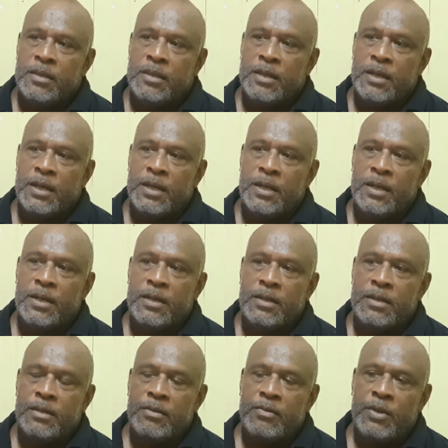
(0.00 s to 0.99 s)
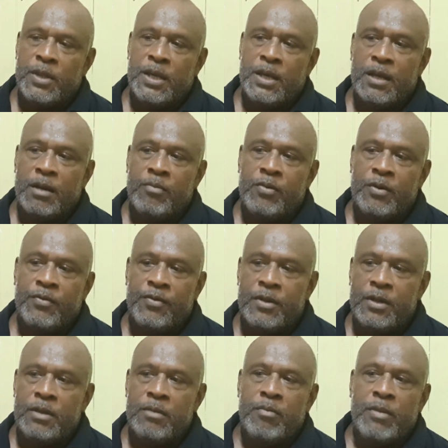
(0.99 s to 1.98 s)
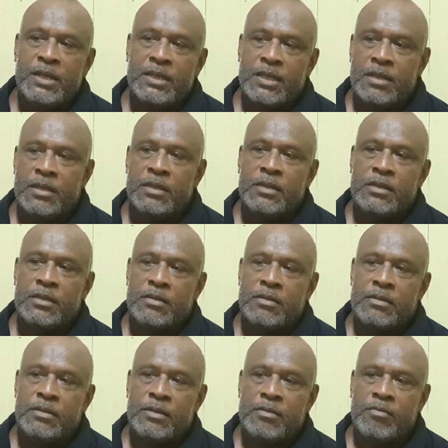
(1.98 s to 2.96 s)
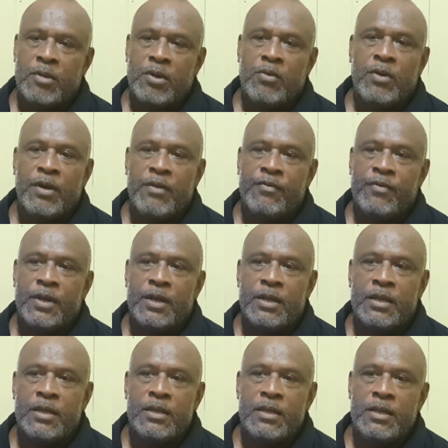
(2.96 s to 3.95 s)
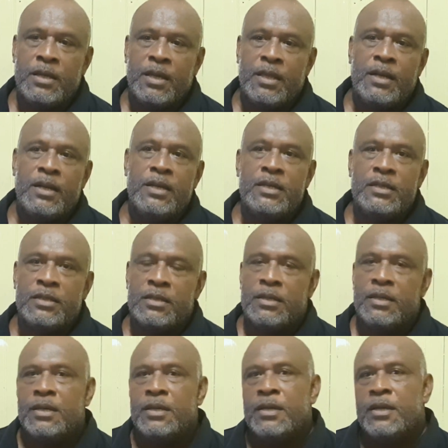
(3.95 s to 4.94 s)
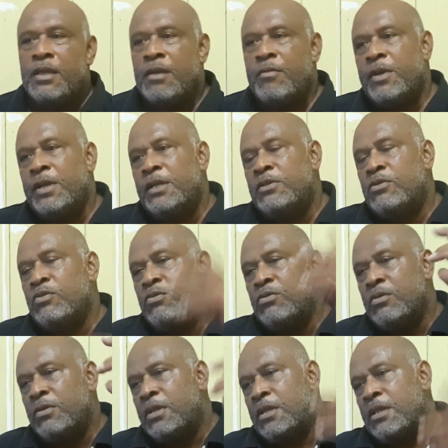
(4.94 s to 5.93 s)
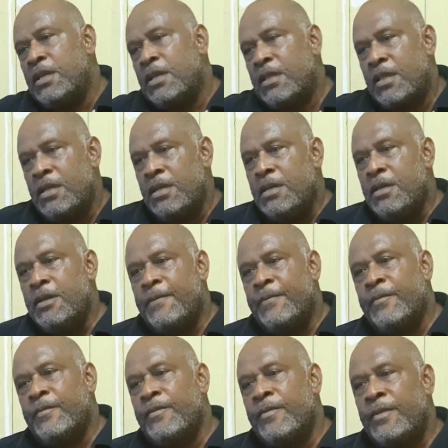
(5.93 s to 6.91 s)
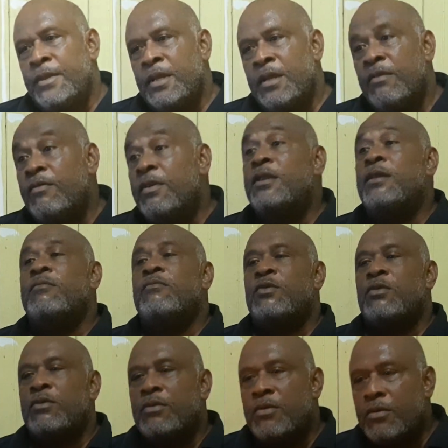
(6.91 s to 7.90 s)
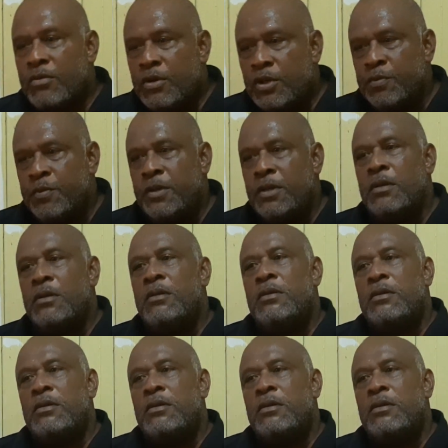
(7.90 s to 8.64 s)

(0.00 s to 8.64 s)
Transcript: And with the help of the bystanders, my wife and the other ladies, they managed to take the victim to the hospital.